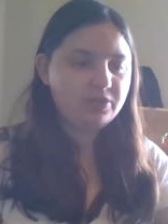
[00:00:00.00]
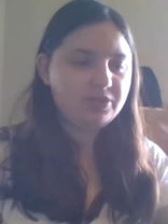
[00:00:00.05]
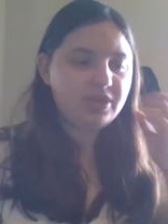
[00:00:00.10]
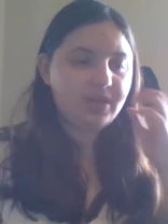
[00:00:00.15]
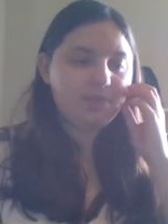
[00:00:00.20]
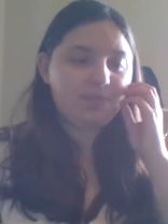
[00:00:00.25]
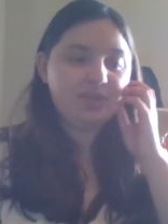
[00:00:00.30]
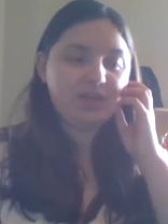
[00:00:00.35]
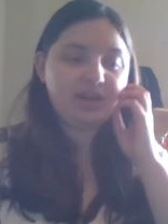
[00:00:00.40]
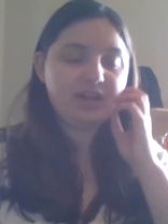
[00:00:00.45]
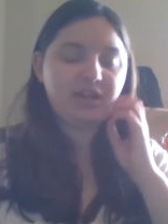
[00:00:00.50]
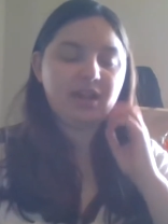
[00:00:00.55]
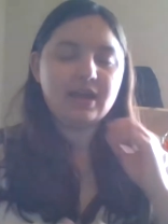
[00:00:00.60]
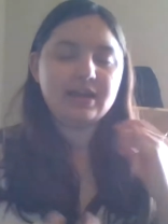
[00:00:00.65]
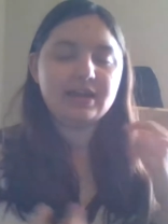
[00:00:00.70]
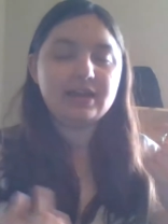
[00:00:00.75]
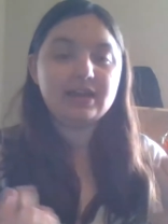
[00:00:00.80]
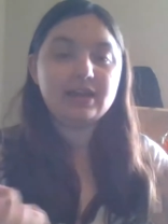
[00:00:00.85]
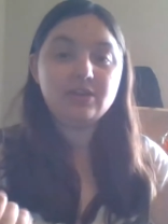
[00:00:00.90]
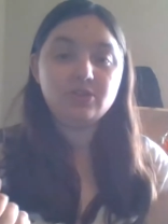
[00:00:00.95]
something
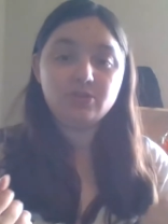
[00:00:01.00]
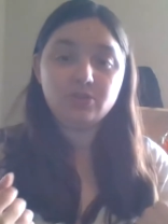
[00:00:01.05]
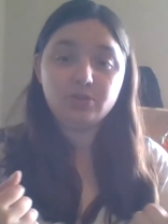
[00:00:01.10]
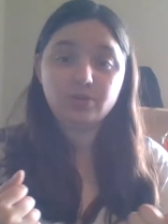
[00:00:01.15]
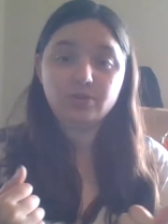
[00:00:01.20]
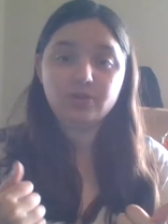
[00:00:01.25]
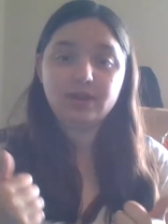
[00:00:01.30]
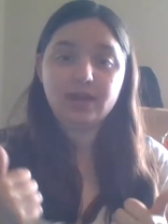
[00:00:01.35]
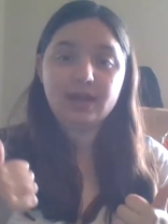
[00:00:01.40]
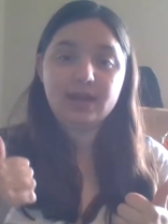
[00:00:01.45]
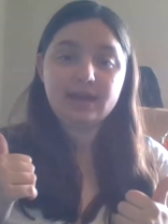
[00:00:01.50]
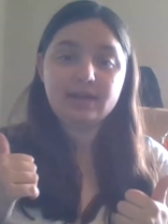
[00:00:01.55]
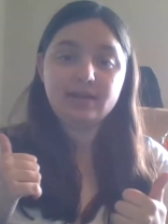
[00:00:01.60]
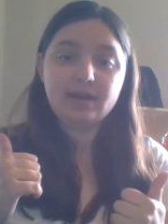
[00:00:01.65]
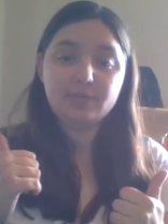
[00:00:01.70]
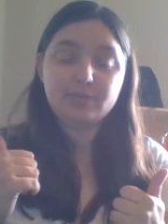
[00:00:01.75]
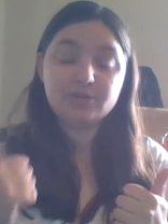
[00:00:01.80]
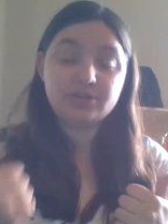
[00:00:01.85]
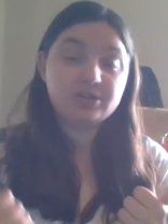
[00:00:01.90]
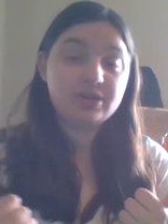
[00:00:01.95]
like Isun and
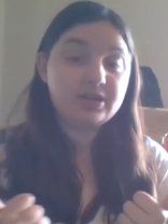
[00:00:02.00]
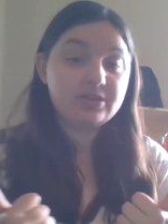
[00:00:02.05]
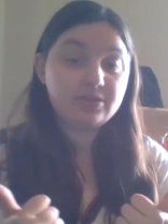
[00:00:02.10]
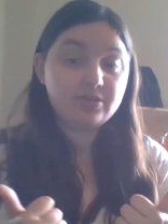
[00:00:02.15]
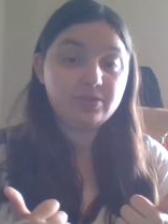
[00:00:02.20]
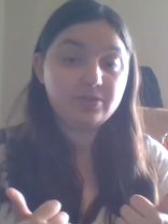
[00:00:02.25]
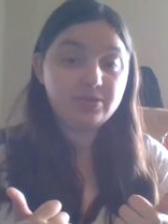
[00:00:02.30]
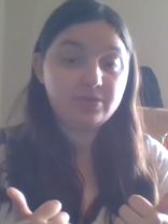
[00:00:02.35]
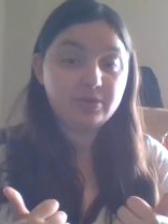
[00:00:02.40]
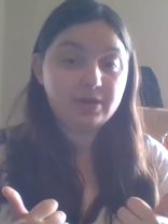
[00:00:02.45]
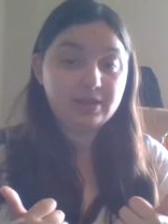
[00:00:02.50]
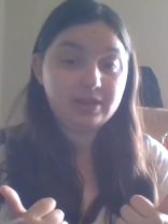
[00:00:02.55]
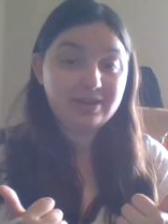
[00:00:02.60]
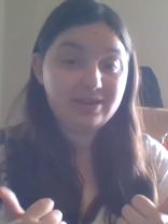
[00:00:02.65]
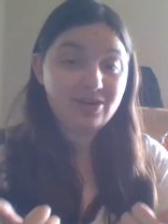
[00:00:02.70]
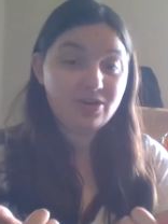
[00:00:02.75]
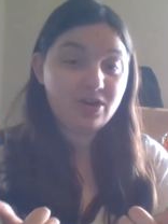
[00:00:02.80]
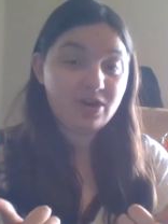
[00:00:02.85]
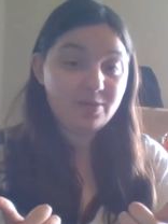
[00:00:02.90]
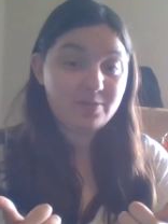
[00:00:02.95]
Amaterasu in the
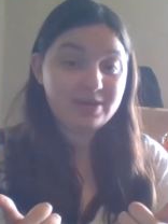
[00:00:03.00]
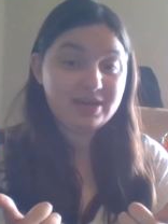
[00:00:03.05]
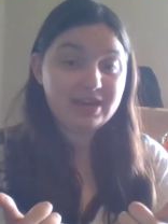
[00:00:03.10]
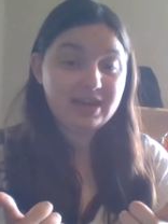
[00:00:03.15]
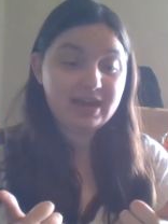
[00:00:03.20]
Okami